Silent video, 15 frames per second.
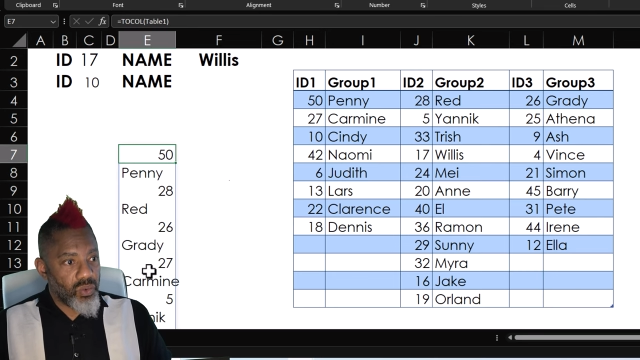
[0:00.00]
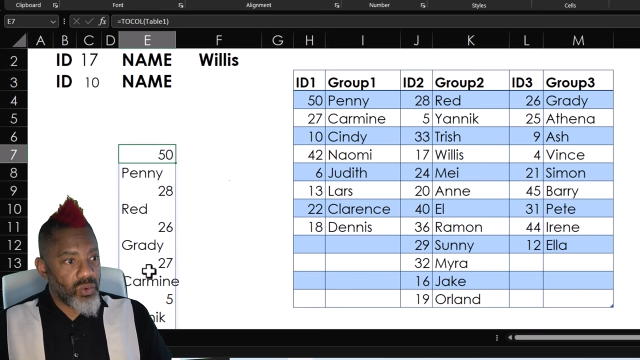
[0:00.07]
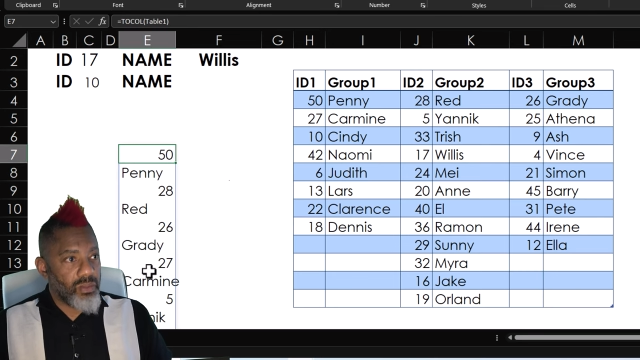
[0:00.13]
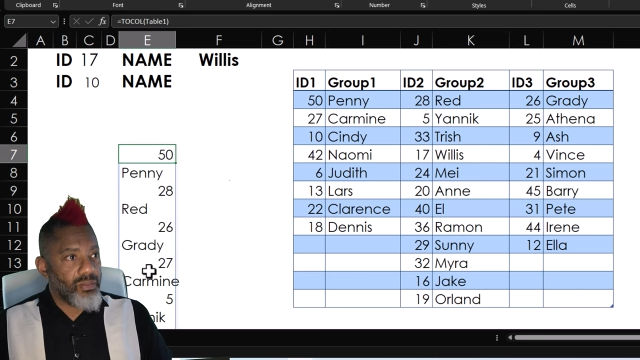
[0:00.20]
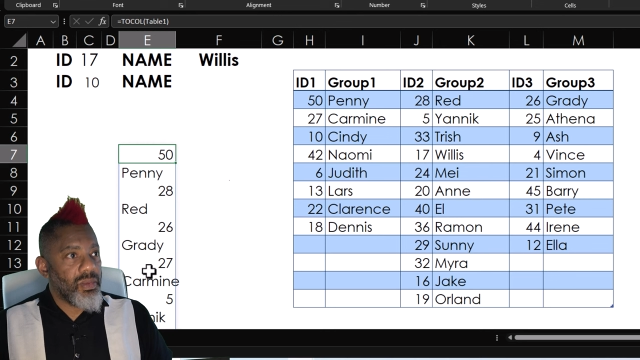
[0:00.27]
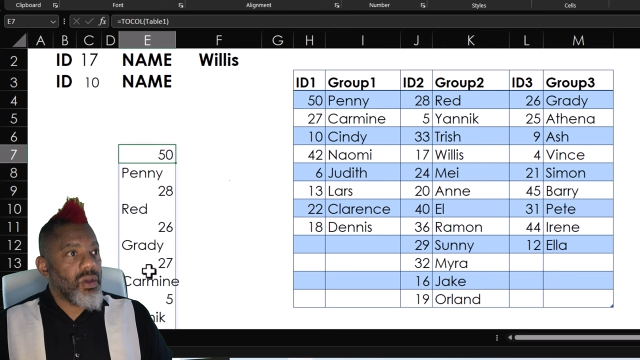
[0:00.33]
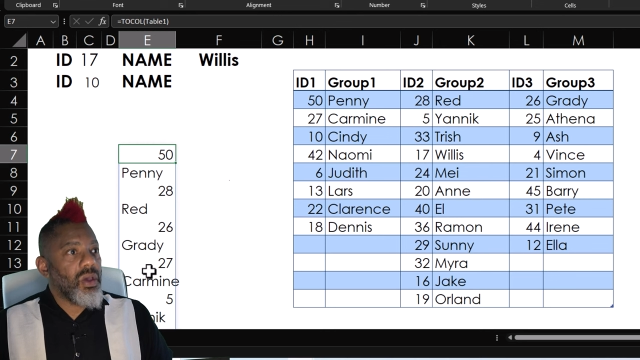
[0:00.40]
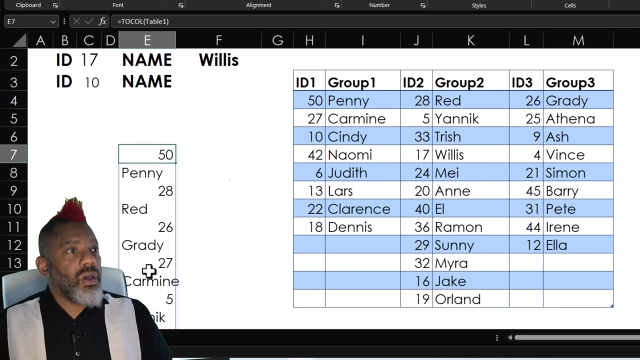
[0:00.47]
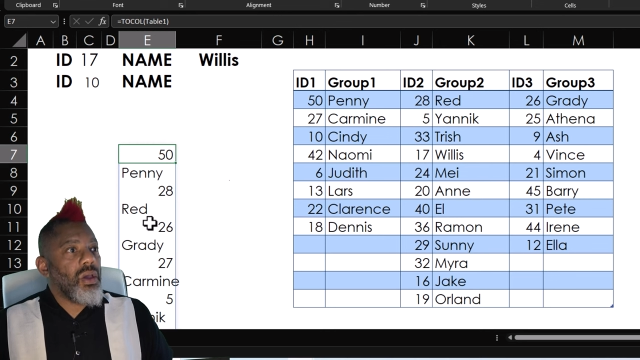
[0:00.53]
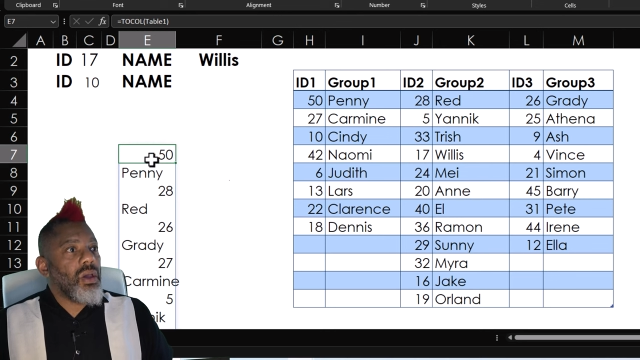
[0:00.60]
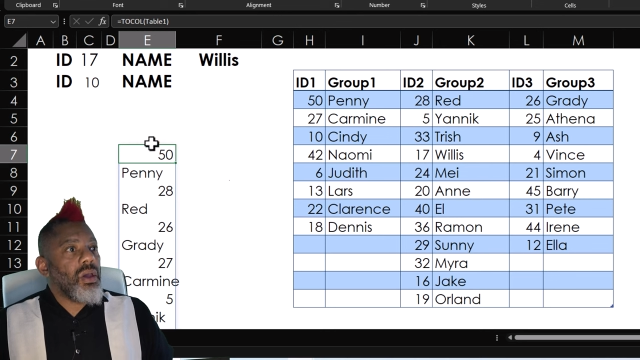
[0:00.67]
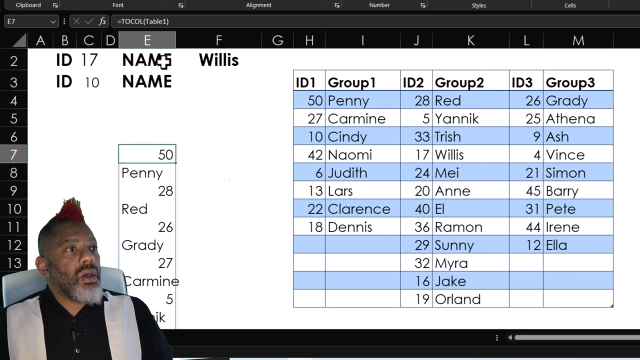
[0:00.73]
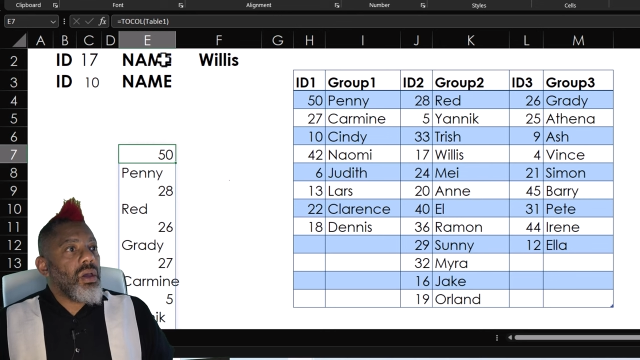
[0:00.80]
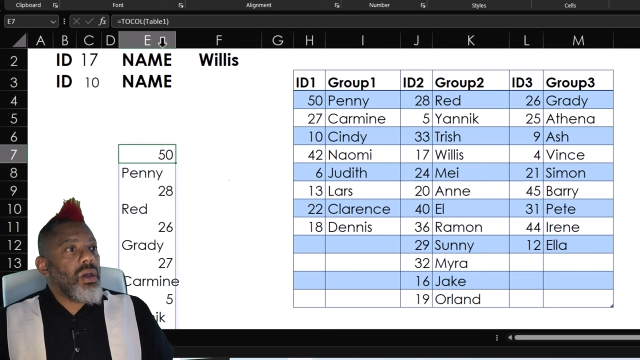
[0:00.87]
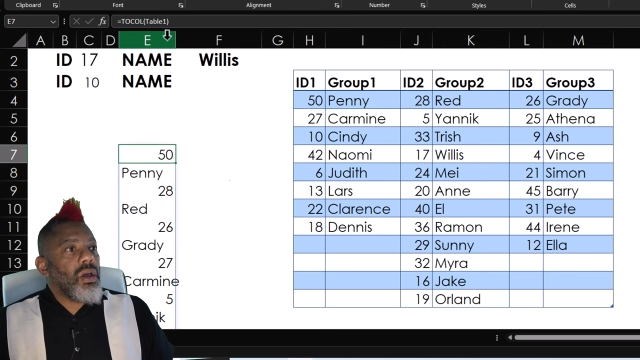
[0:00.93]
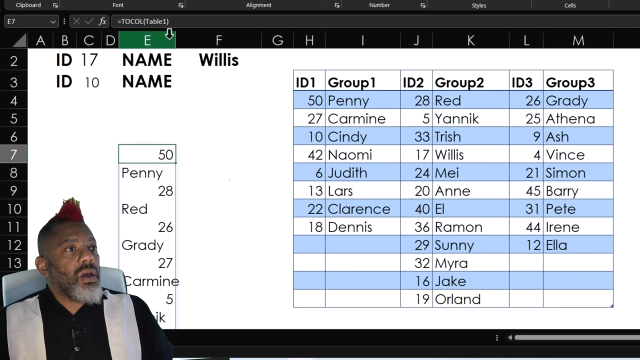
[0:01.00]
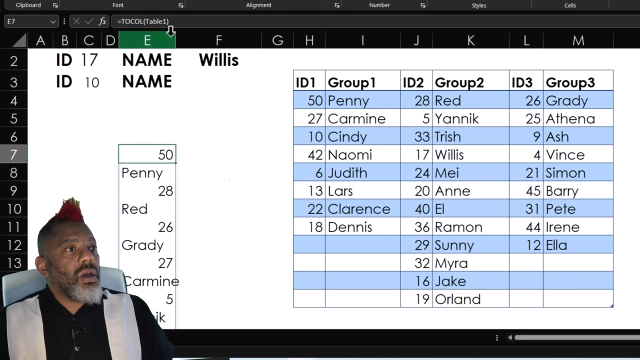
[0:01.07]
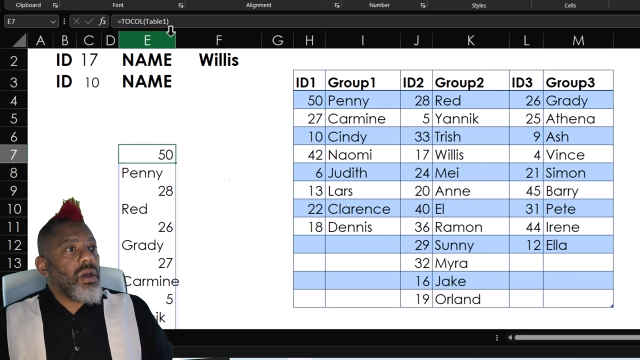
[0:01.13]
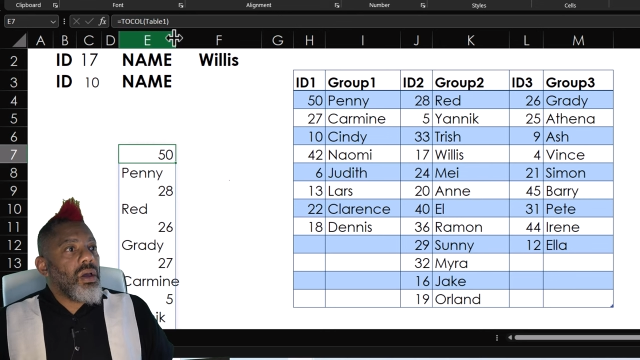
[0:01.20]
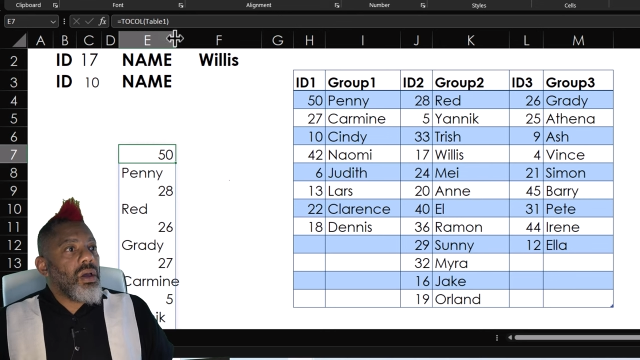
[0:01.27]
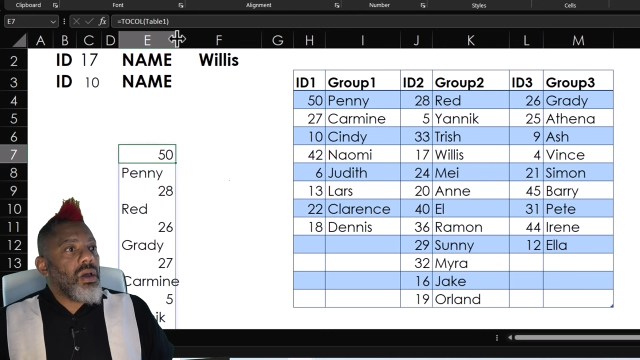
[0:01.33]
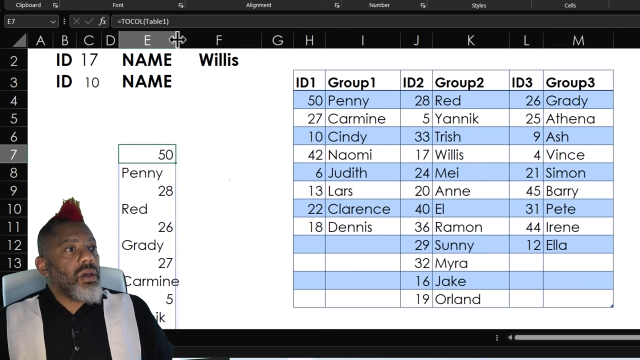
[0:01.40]
room.
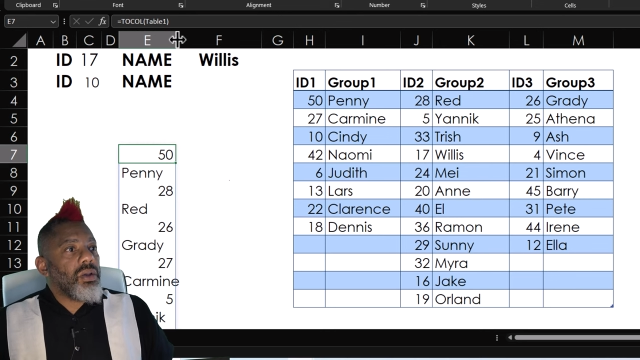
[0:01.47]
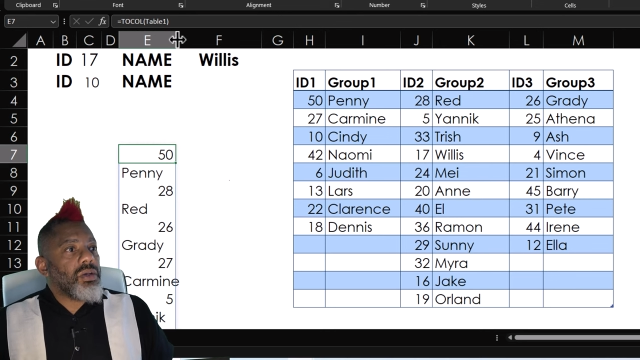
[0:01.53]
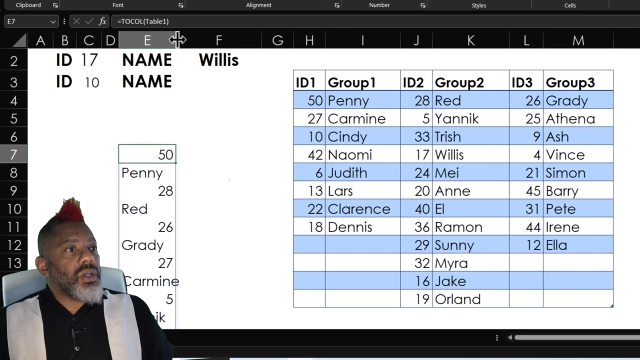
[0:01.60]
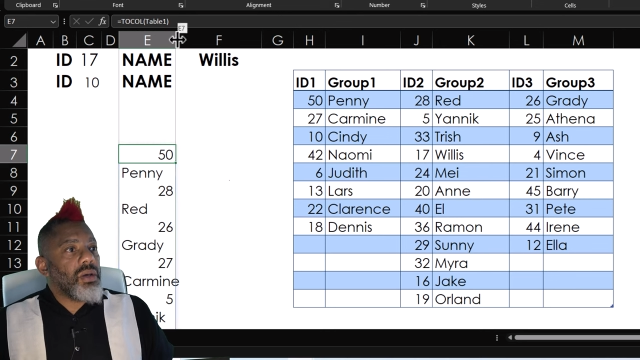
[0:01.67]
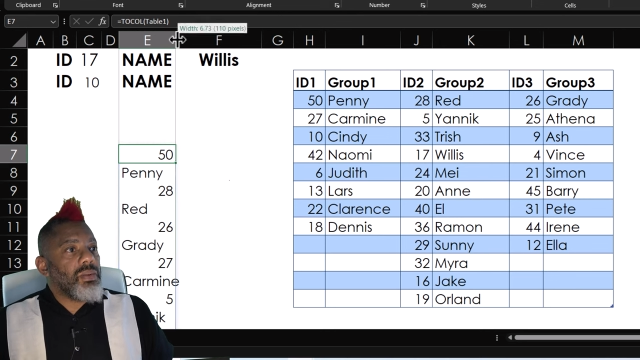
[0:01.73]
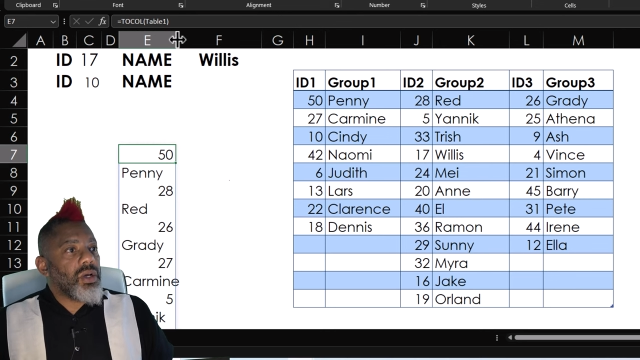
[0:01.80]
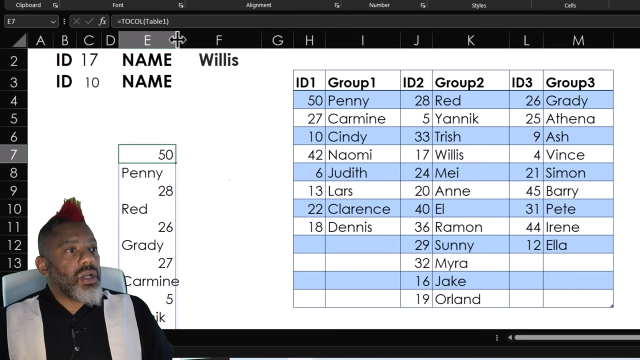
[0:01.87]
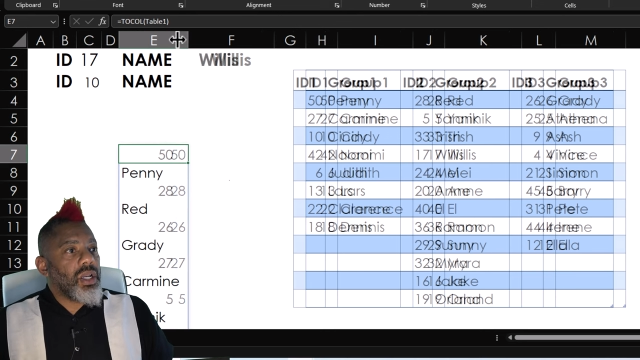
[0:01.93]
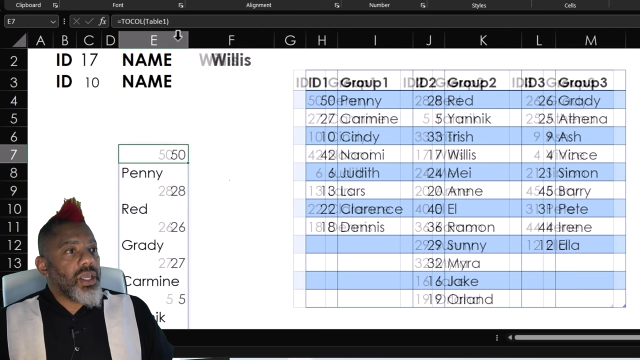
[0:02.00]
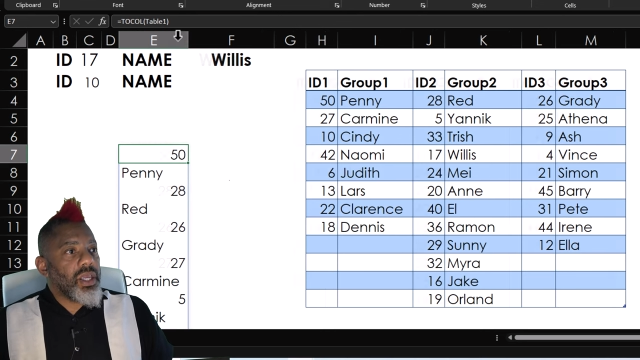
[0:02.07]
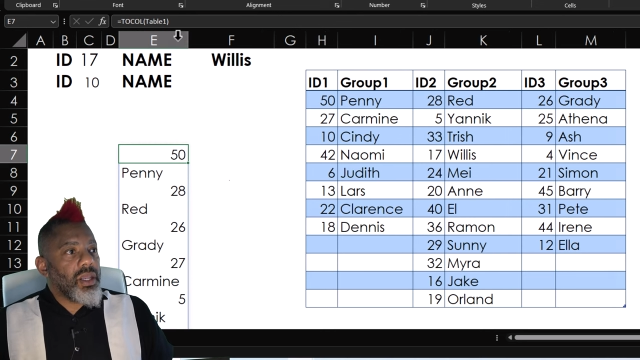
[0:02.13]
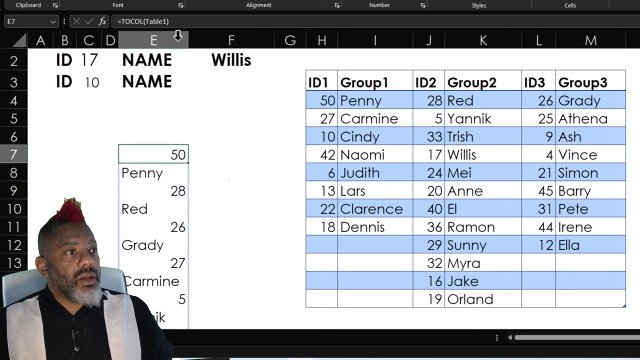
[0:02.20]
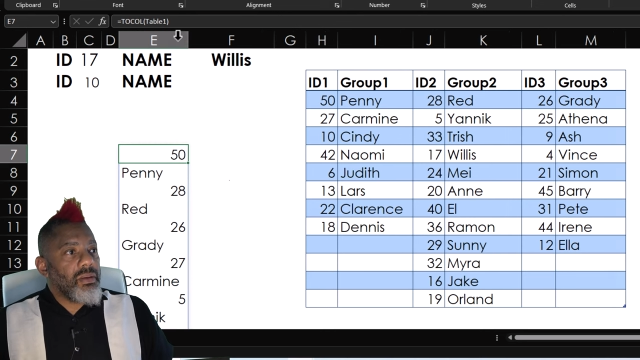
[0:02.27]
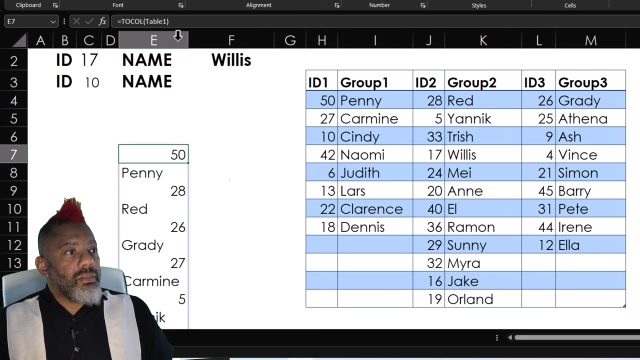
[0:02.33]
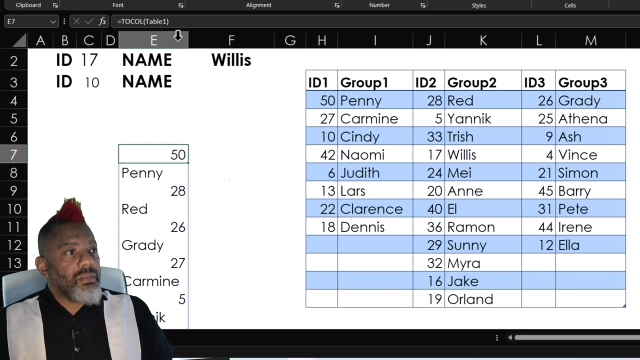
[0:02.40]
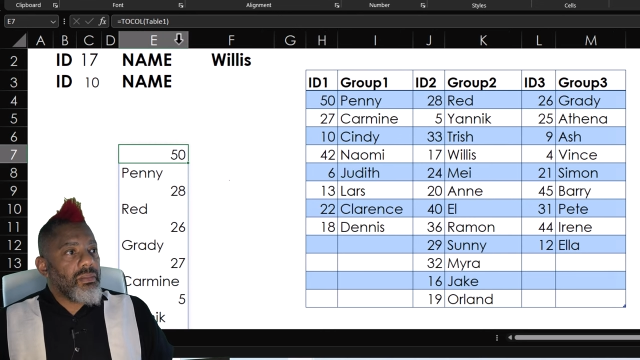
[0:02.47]
Double click it.